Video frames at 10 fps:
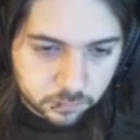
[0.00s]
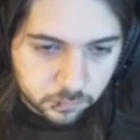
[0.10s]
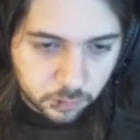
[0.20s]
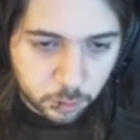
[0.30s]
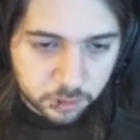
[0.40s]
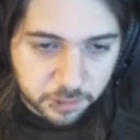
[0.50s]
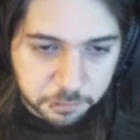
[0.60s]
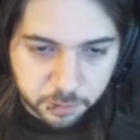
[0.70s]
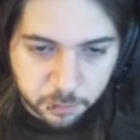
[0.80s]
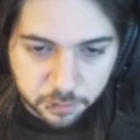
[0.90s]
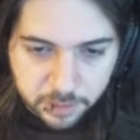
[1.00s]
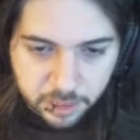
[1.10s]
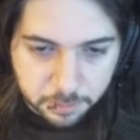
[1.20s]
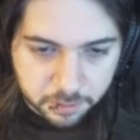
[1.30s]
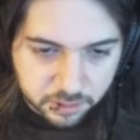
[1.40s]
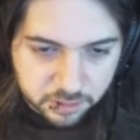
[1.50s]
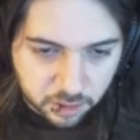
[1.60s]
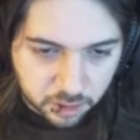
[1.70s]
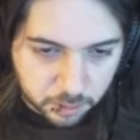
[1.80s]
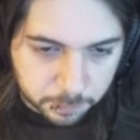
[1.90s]
Definitely more of a capitalist.
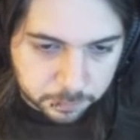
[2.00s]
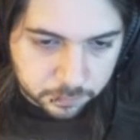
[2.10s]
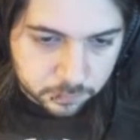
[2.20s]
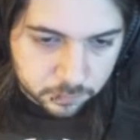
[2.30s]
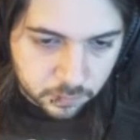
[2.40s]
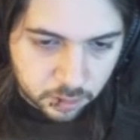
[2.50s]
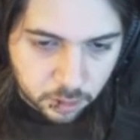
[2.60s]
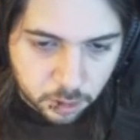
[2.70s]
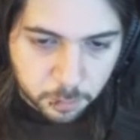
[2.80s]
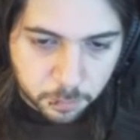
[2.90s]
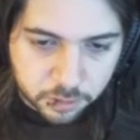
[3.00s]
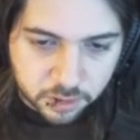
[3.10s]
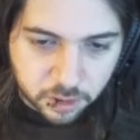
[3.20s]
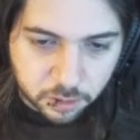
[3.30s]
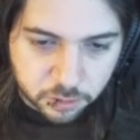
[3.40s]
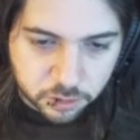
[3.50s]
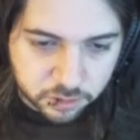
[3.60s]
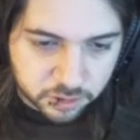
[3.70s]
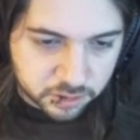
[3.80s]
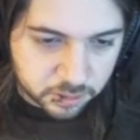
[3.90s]

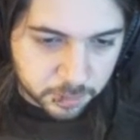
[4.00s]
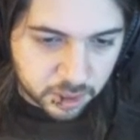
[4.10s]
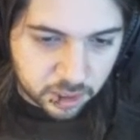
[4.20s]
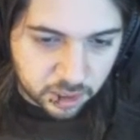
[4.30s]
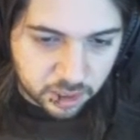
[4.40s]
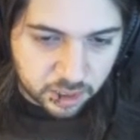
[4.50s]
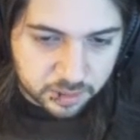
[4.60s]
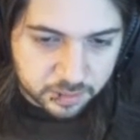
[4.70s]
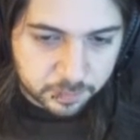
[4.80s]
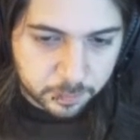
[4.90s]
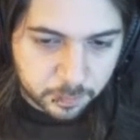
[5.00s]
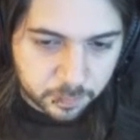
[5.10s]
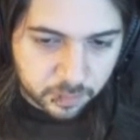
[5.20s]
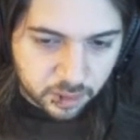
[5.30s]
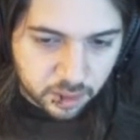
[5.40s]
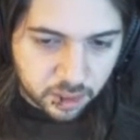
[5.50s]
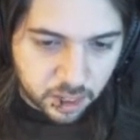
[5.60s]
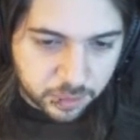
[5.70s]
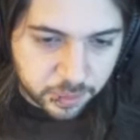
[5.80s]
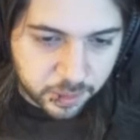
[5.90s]
Multiculturalism, I
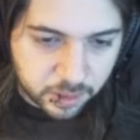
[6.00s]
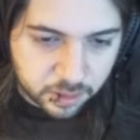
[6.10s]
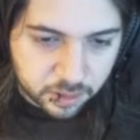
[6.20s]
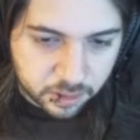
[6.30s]
think,